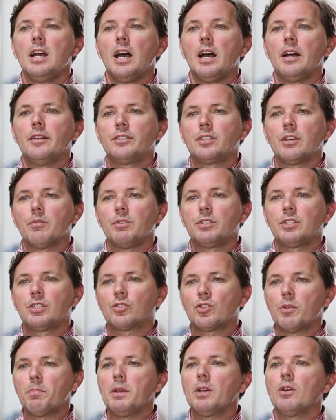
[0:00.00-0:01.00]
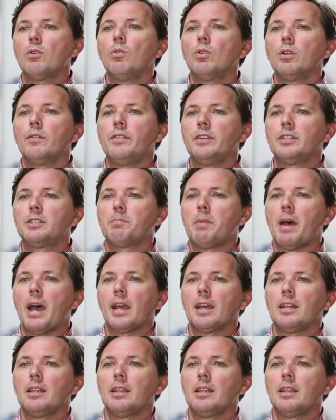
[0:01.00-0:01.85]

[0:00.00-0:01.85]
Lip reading: And so we're stripping all of this back,